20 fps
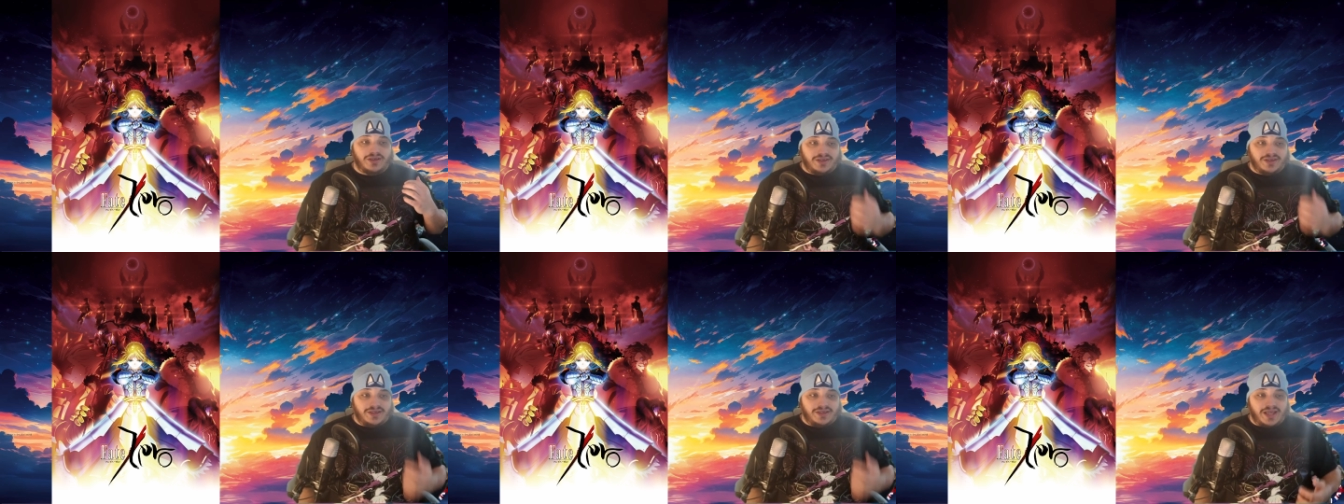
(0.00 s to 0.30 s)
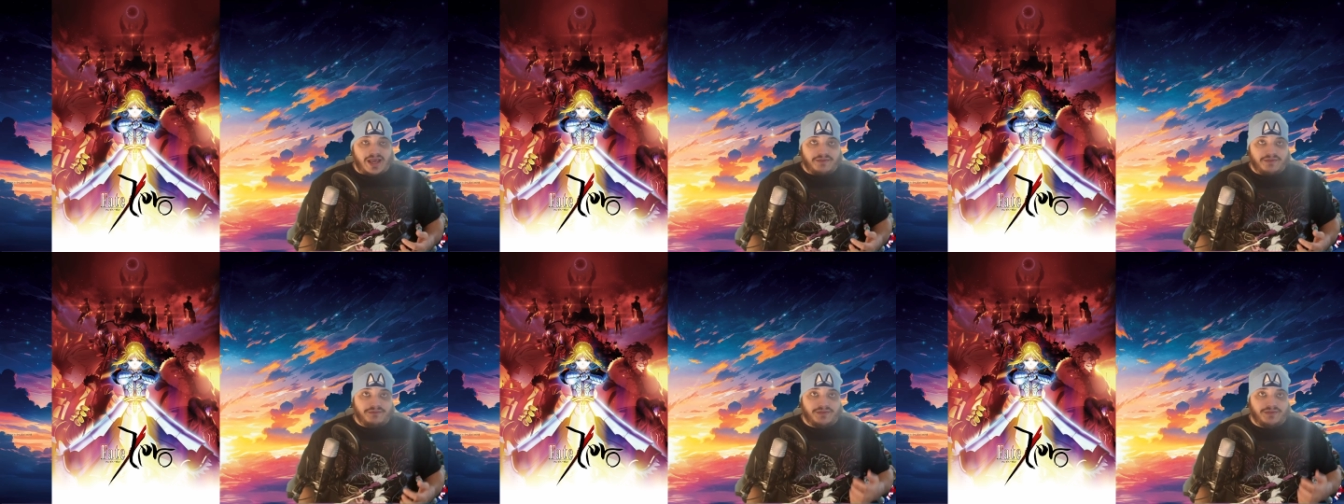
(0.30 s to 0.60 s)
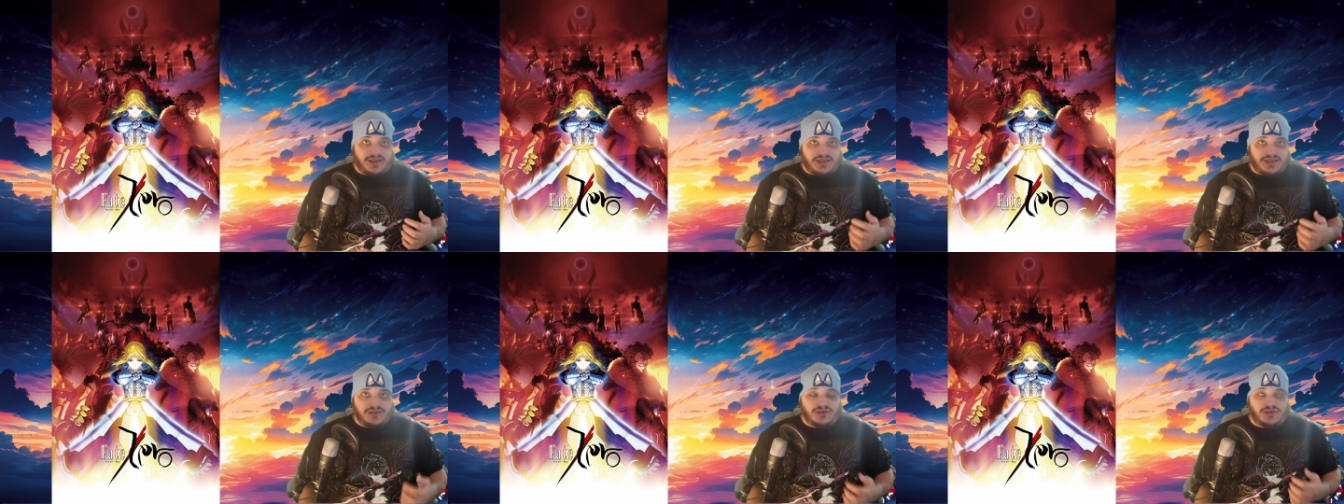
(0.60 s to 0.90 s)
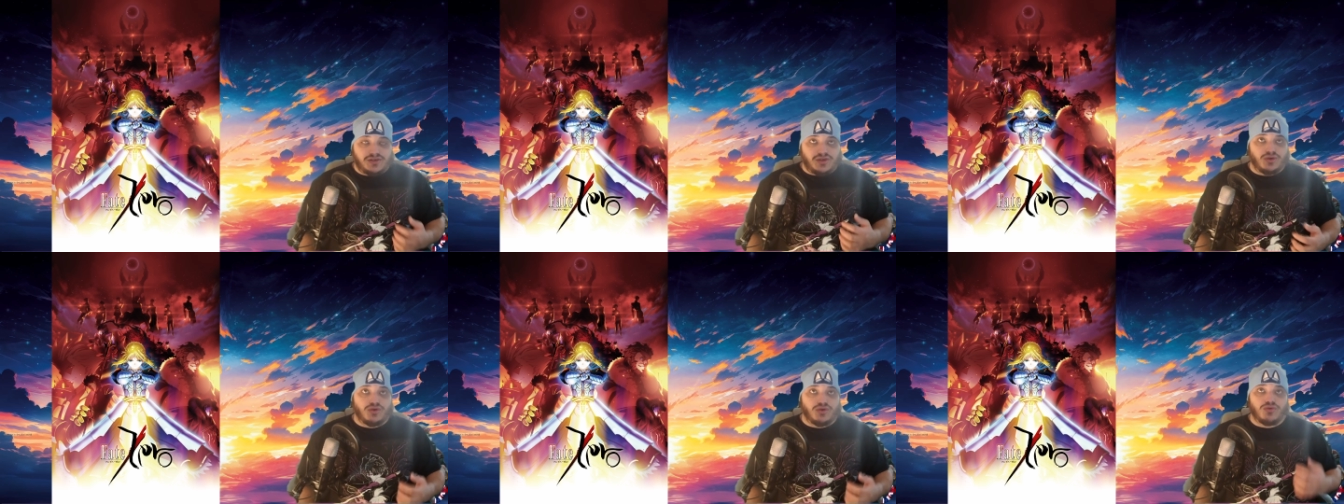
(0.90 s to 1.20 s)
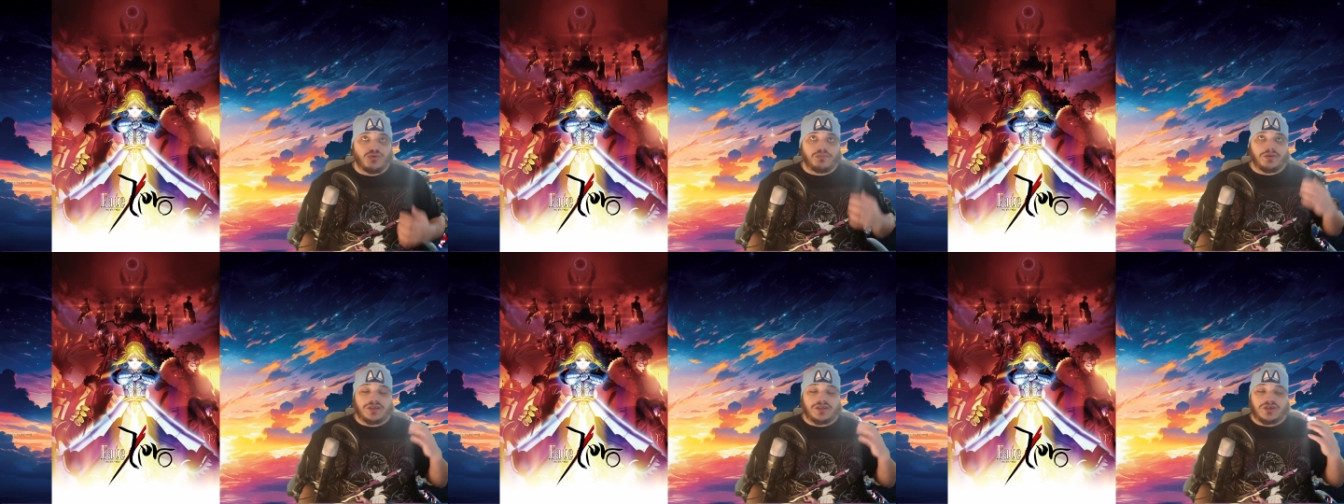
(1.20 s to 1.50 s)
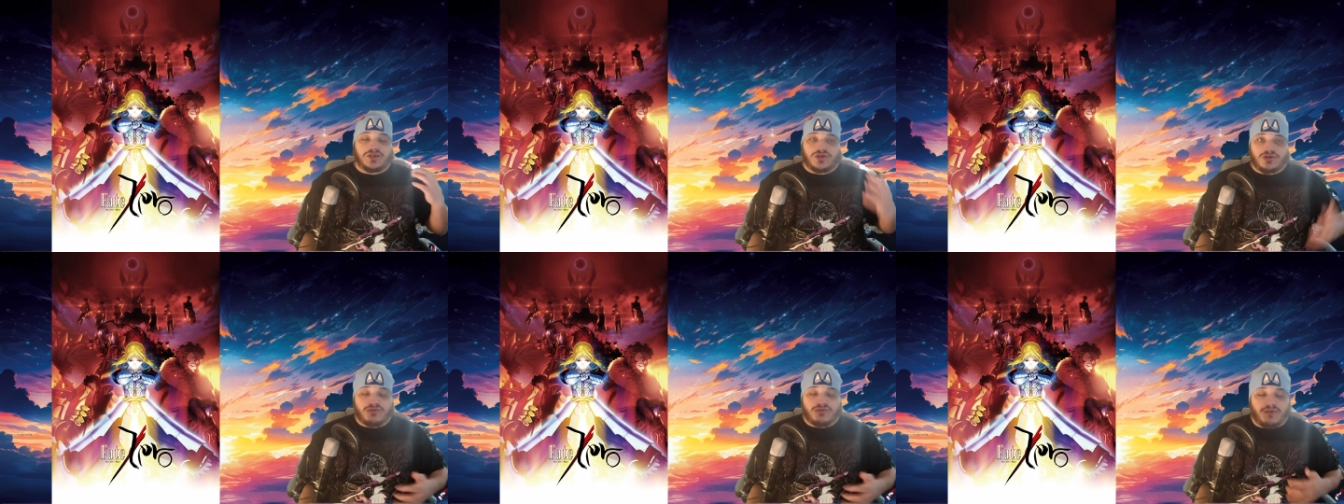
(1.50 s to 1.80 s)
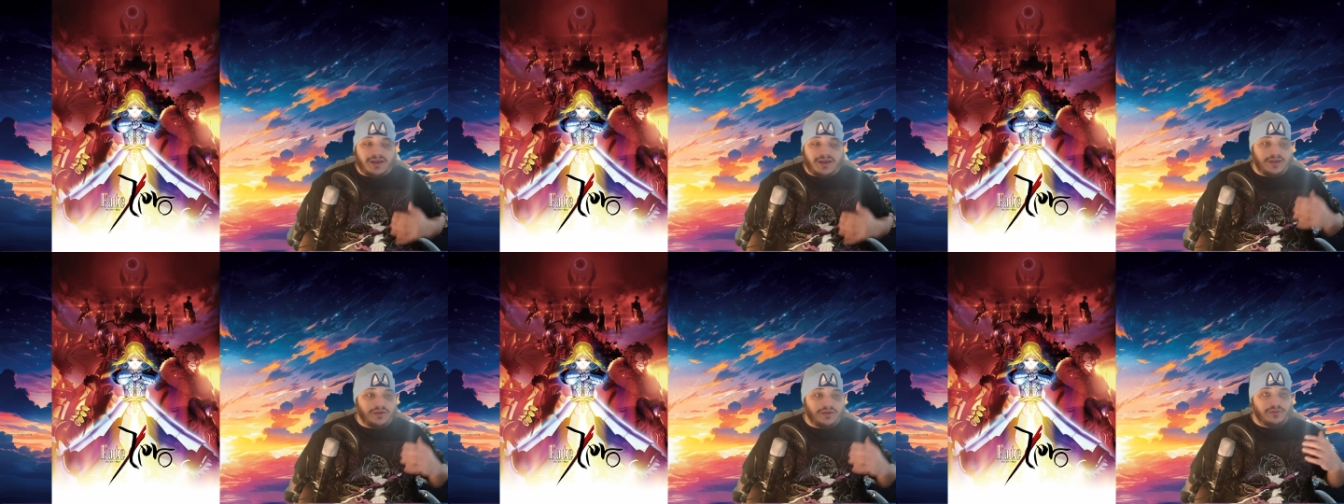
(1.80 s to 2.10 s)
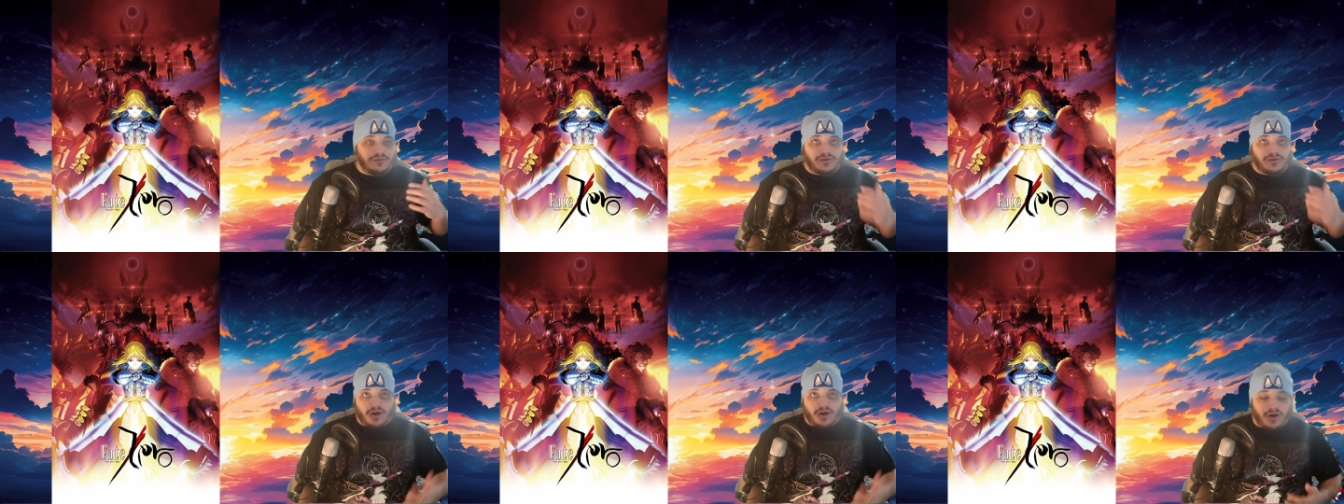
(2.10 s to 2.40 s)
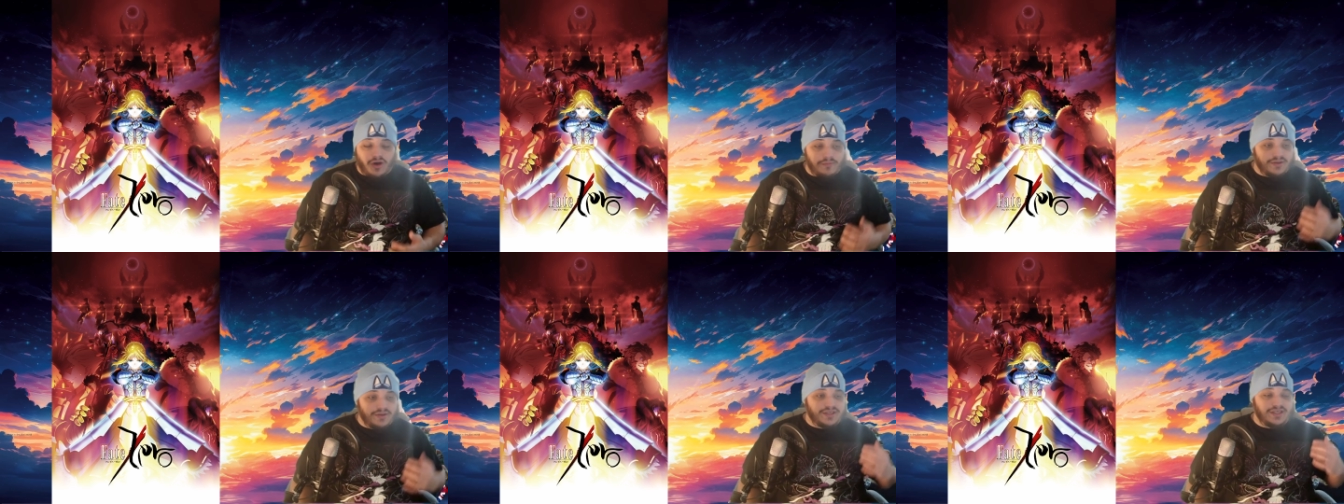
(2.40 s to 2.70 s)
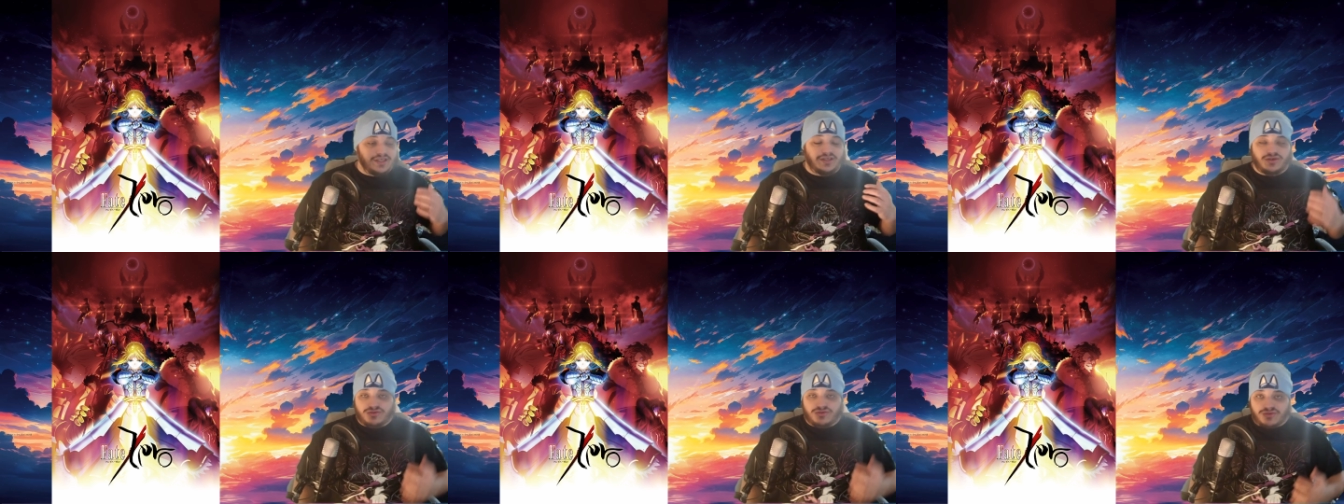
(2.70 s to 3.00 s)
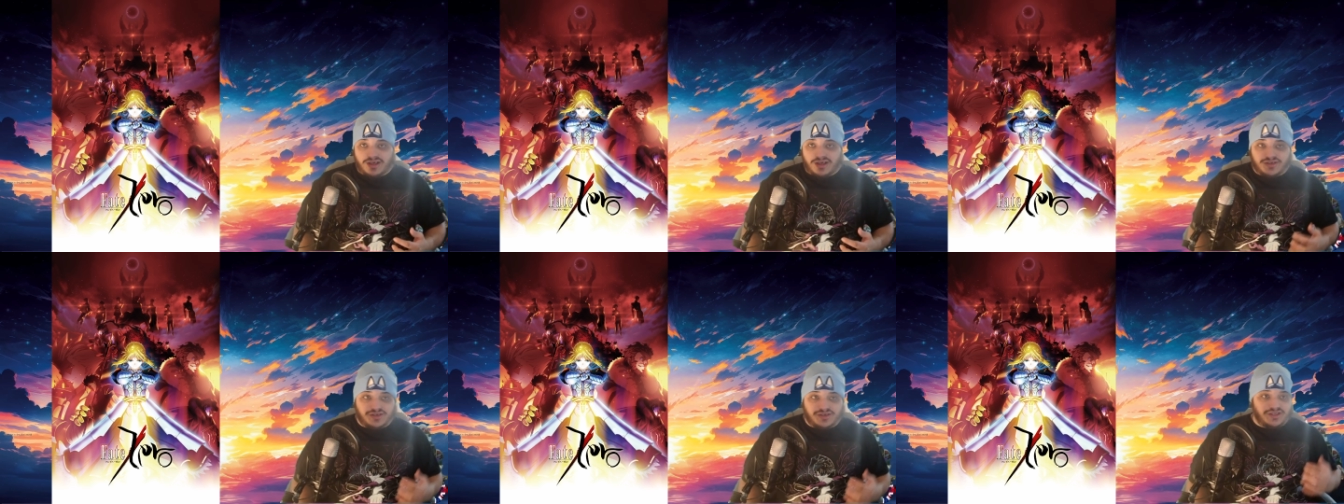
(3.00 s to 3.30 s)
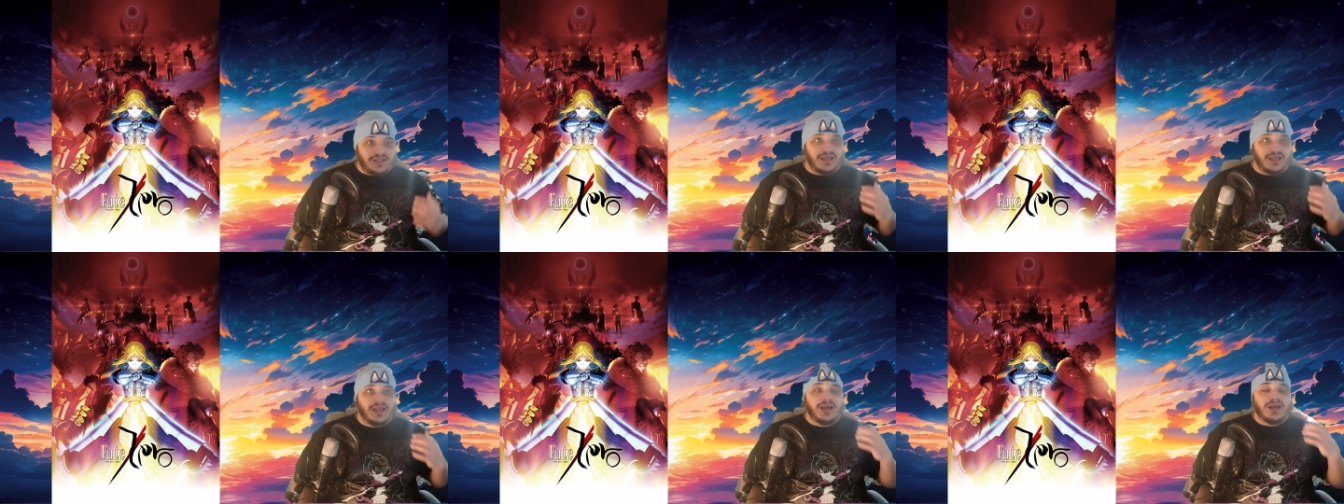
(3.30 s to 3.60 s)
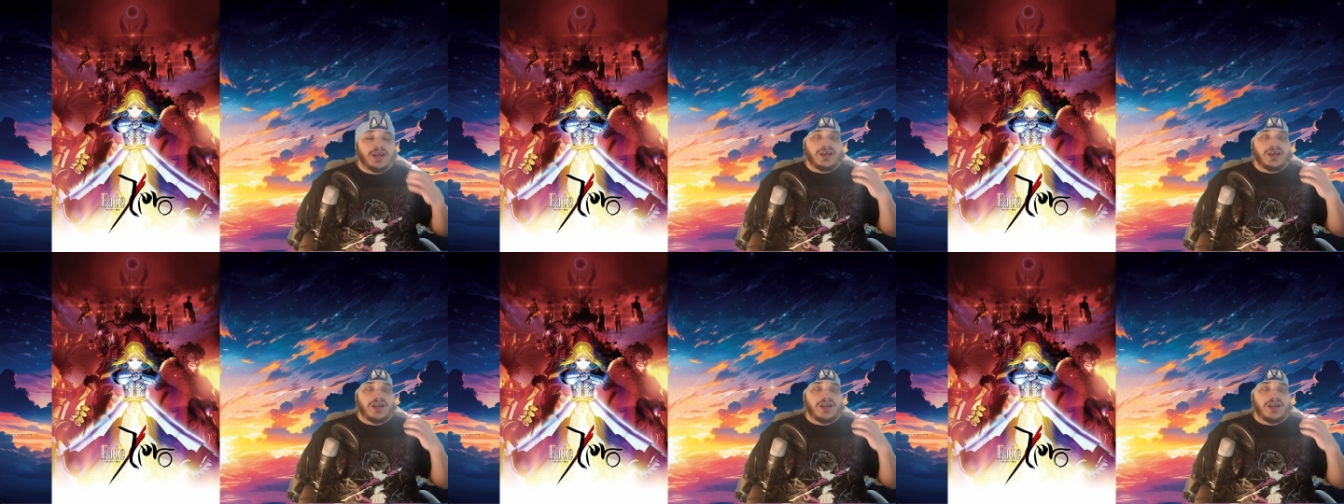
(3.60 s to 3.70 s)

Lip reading: depth into betrayal, comedy, tragedy,